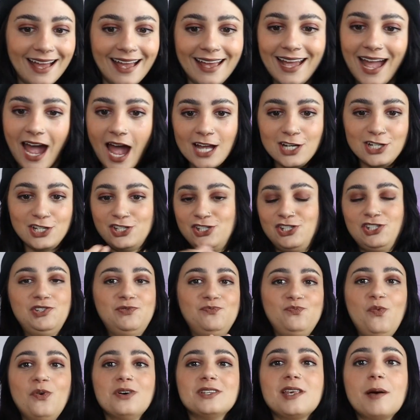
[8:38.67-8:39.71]
Like I
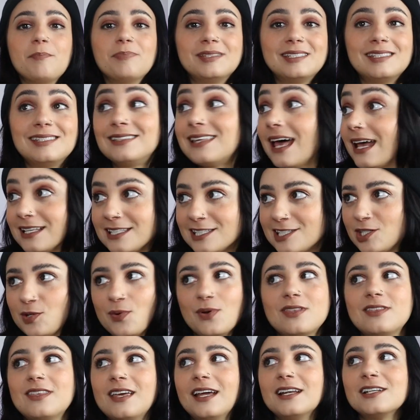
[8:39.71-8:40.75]
just was
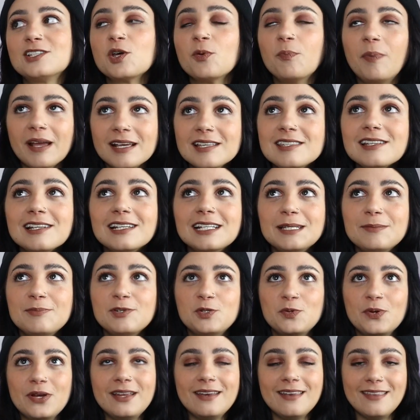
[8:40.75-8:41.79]
obsessed with it. So
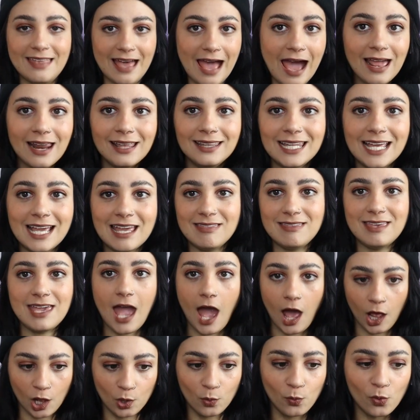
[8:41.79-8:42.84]
basically between that and like
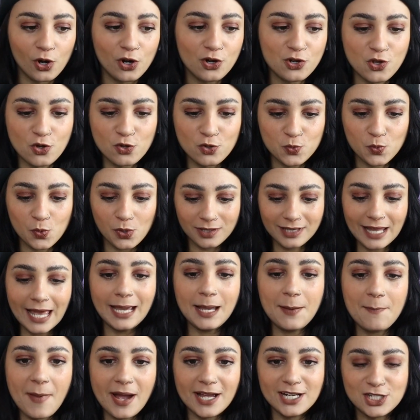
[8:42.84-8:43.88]
the L Word, those were
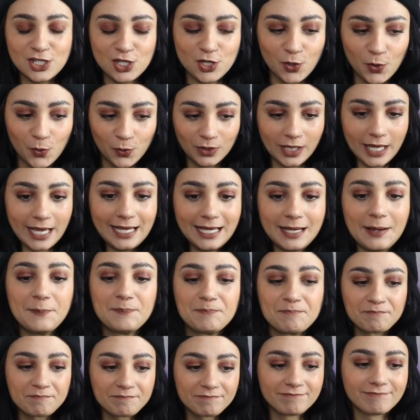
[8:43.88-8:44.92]
like my two,
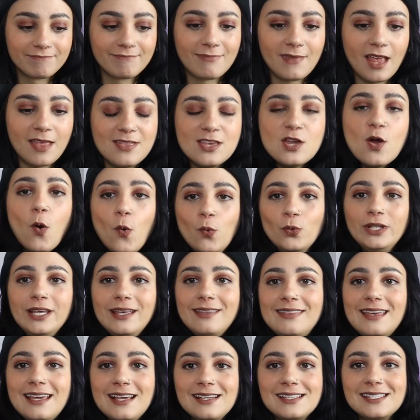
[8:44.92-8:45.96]
like the
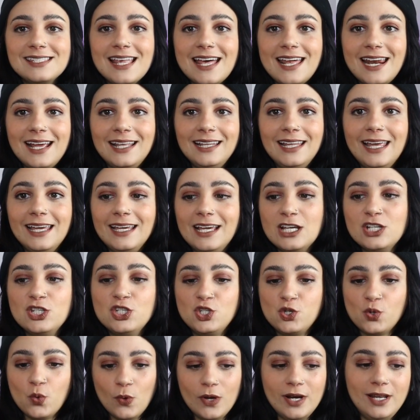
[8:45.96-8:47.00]
only things that I like
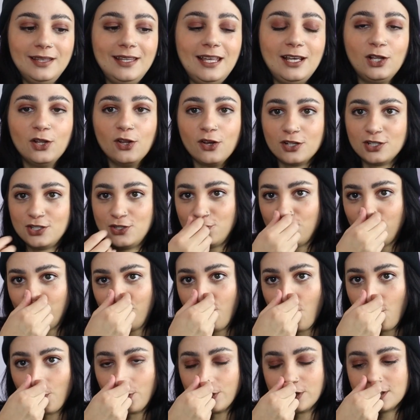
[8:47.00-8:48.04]
enjoyed and like looked
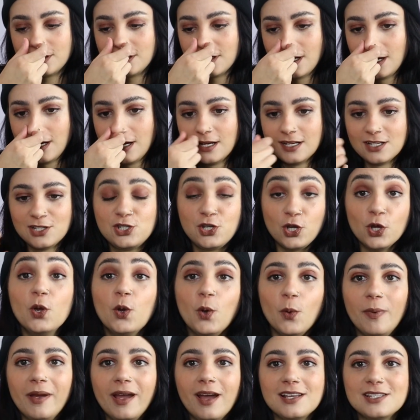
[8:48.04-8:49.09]
forward
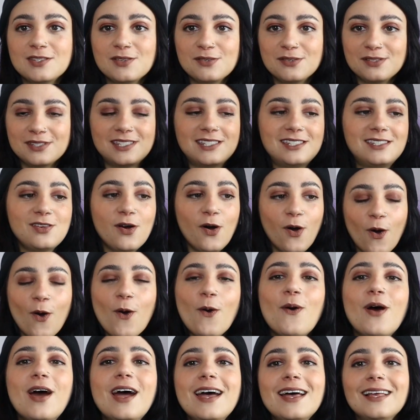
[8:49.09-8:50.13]
to, because it was
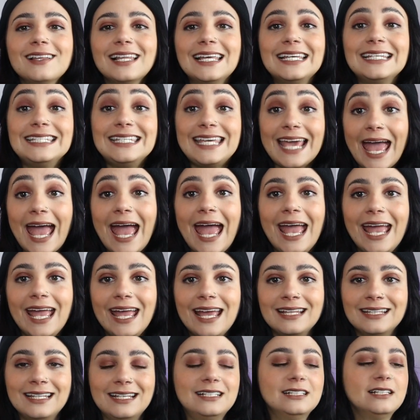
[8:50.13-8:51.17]
so like
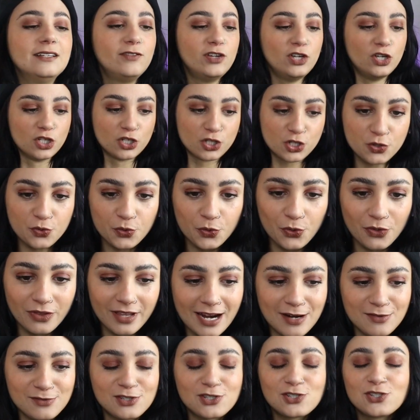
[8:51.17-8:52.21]
gay and like living your
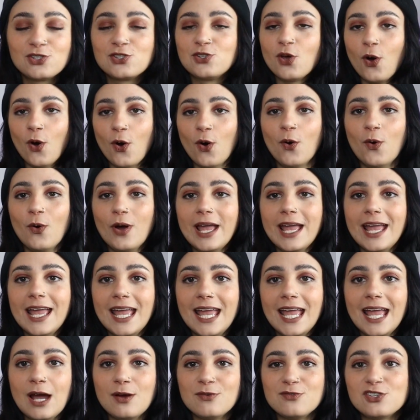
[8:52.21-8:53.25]
truth. And I
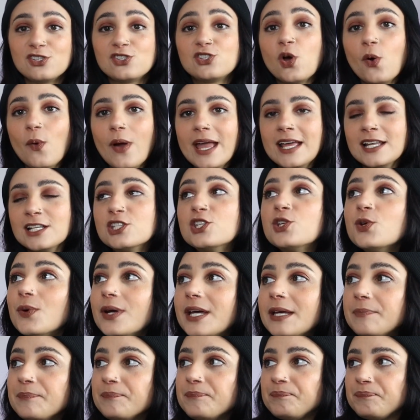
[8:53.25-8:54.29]
was so
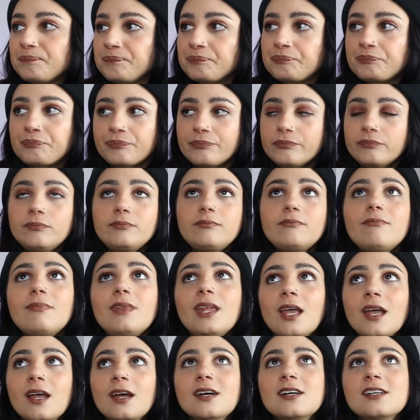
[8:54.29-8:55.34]
into it.
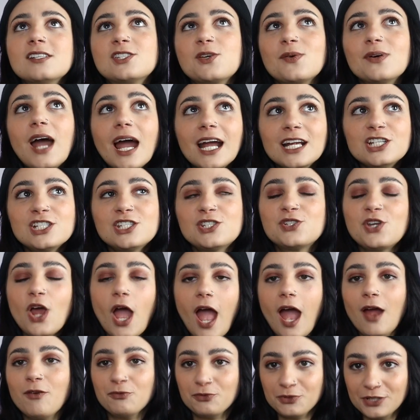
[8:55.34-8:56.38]
So I
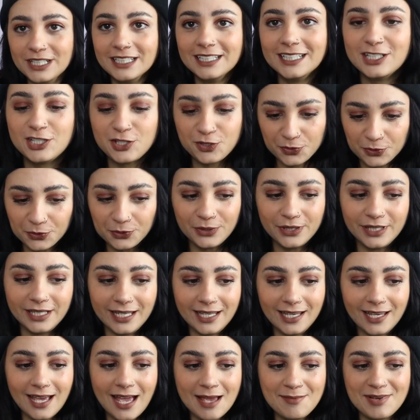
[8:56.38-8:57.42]
just really
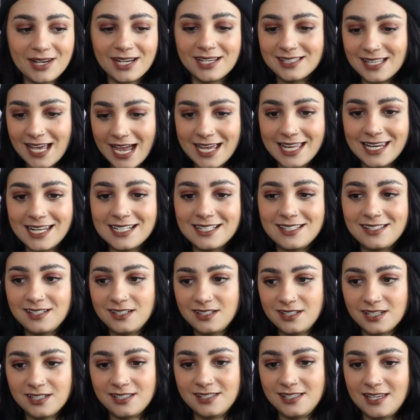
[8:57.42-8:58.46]
truly am excited
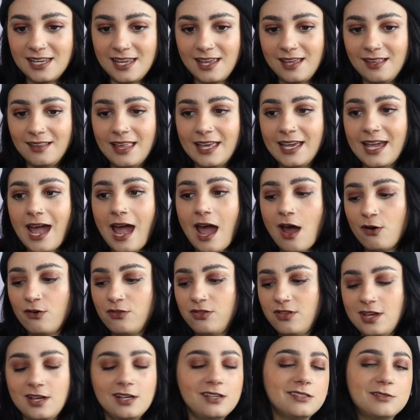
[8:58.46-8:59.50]
to see like
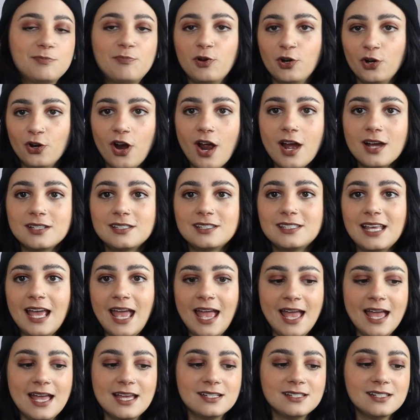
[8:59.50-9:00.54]
how things
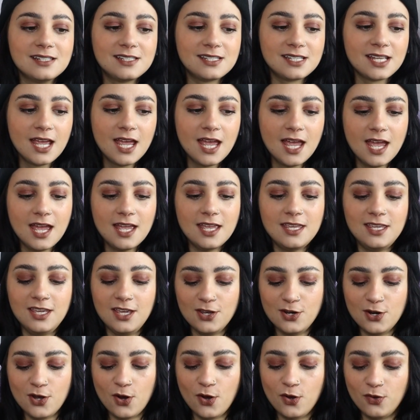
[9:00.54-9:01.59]
progress. And
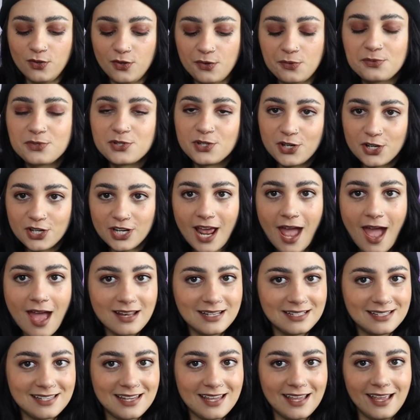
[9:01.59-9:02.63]
you know, there was a good
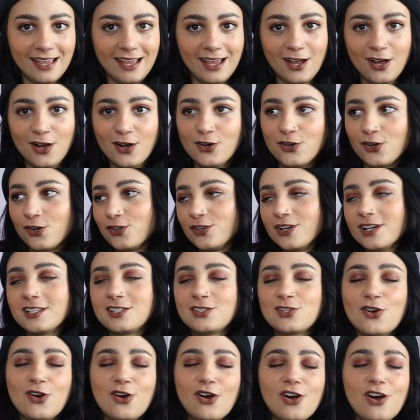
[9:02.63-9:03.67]
ending, girl
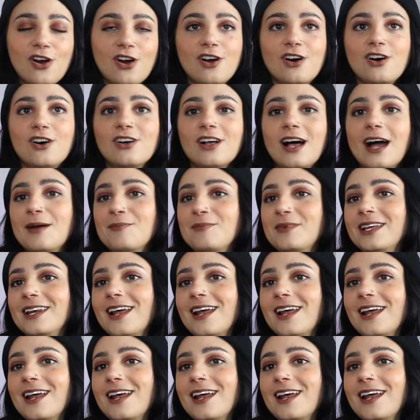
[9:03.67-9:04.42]
gets girl.